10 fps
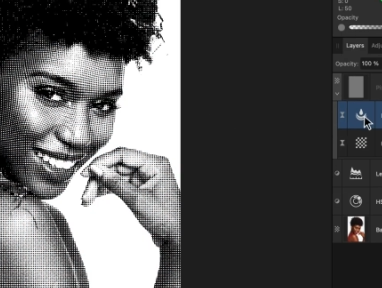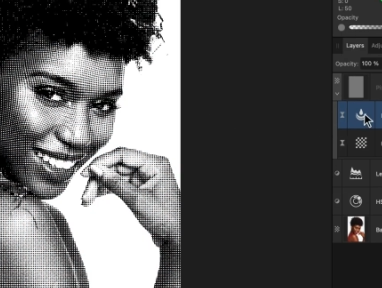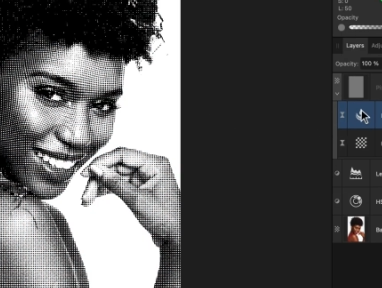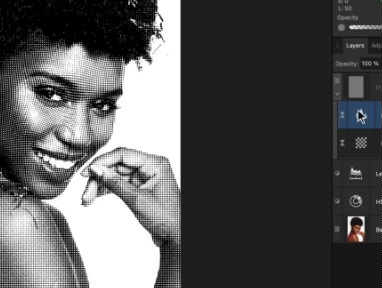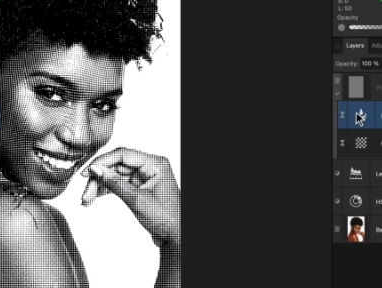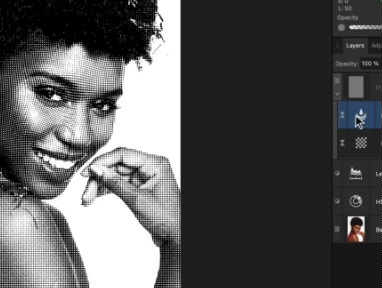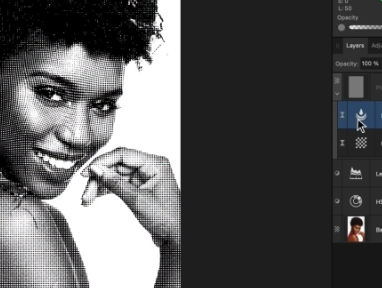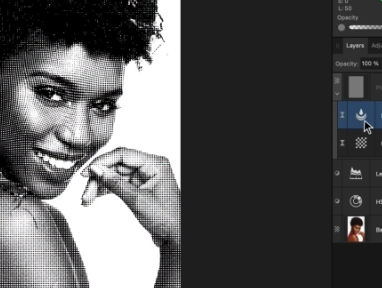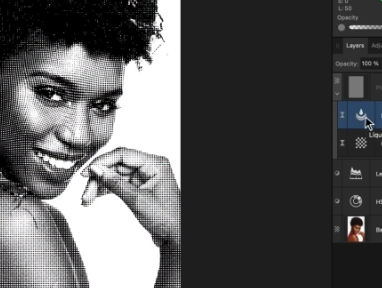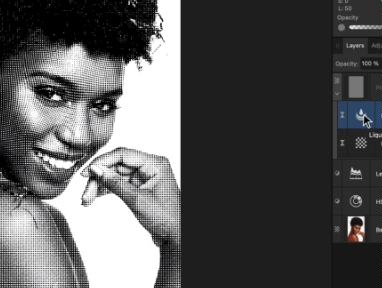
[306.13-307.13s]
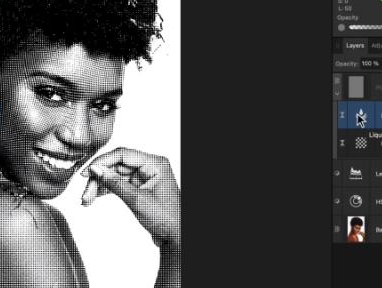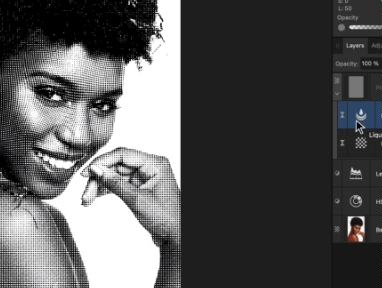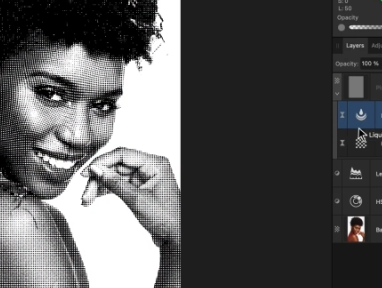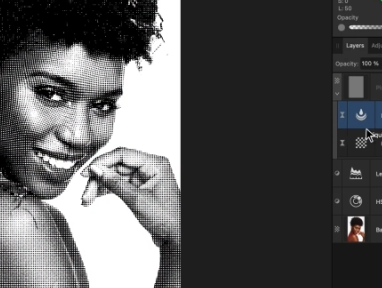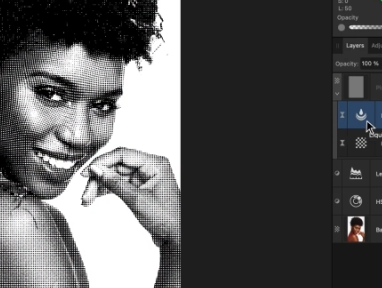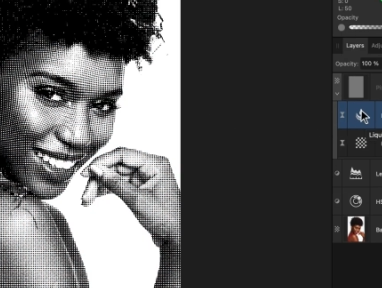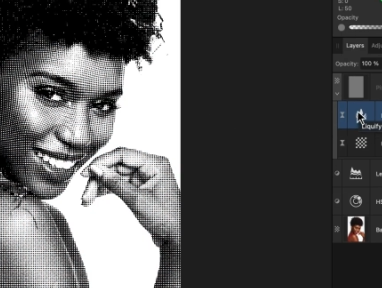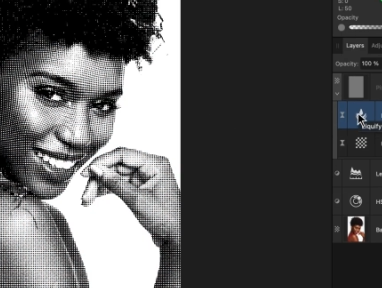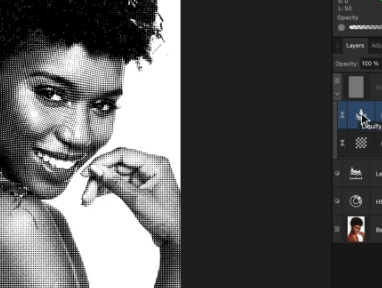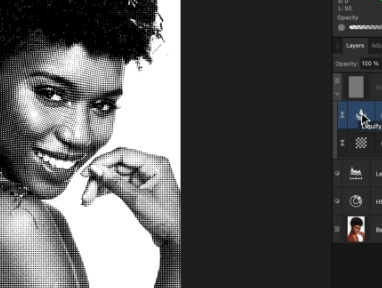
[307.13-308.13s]
you can always click on the liquify
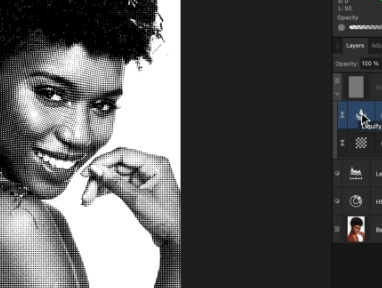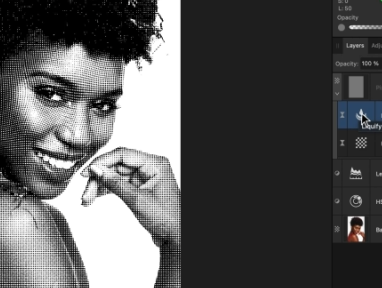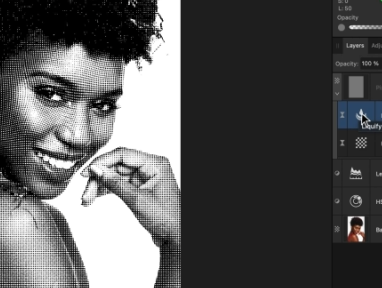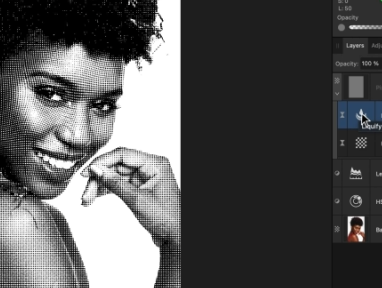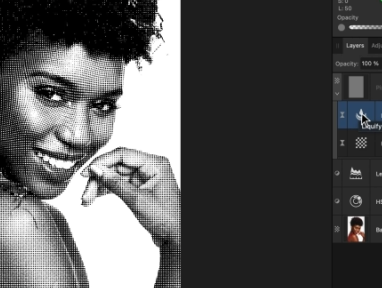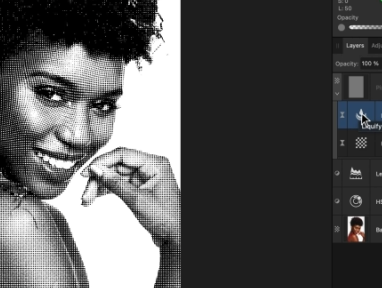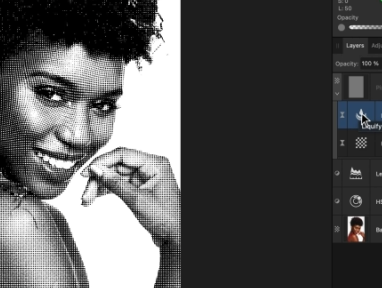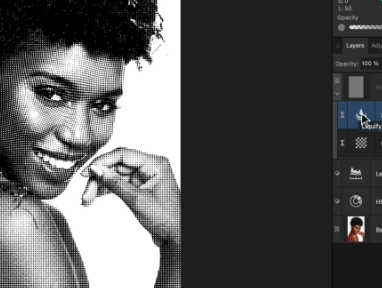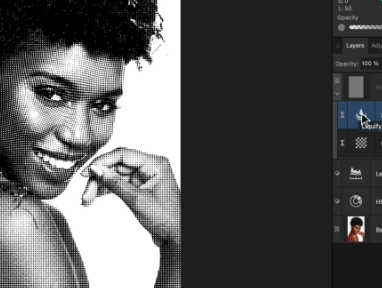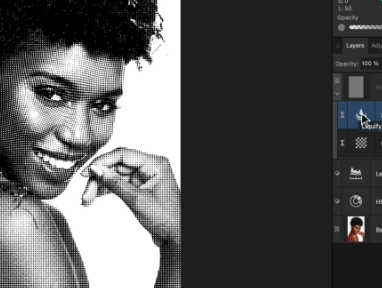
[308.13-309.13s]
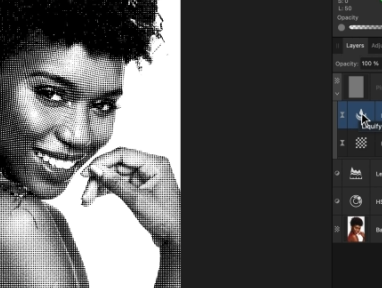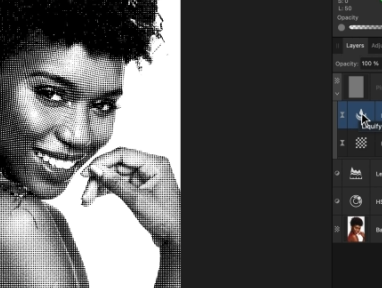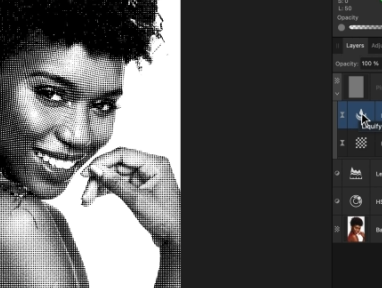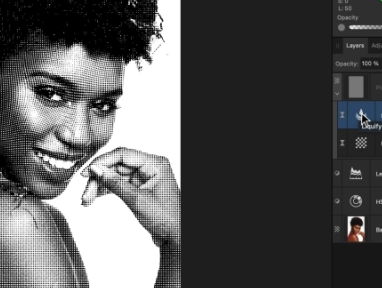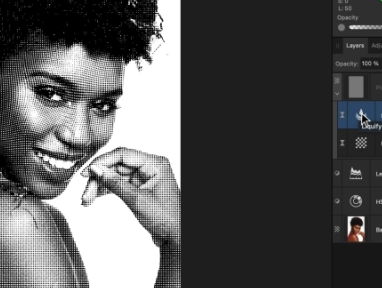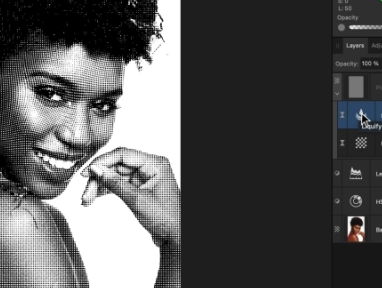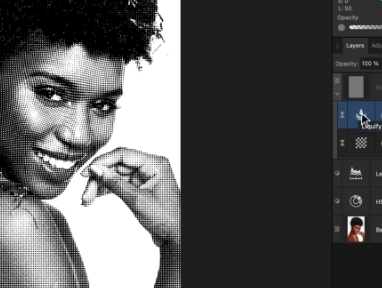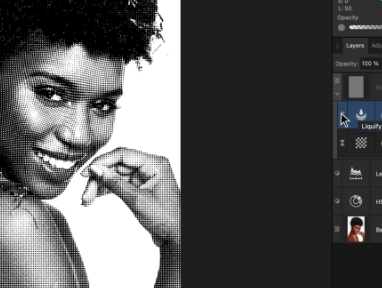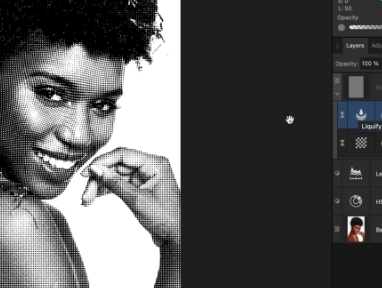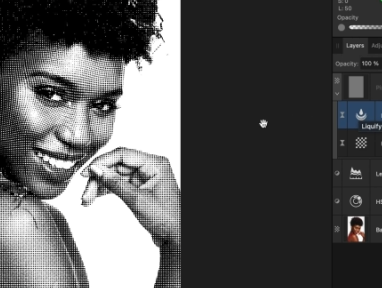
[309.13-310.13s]
filter again to make those
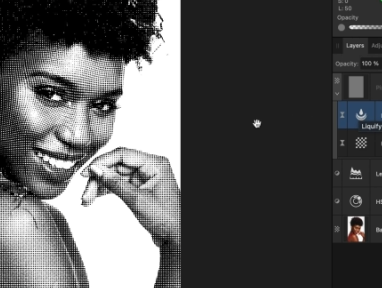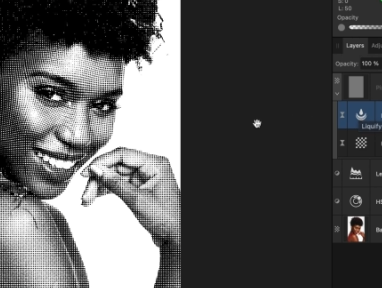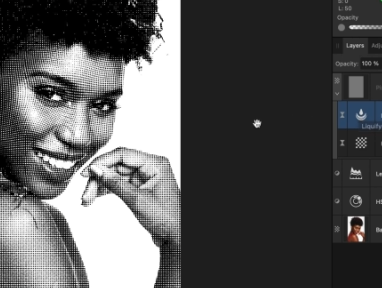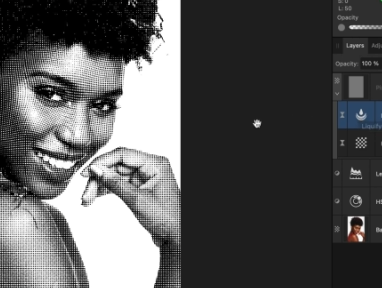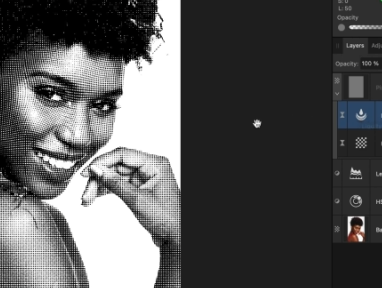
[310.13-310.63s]
adjustments.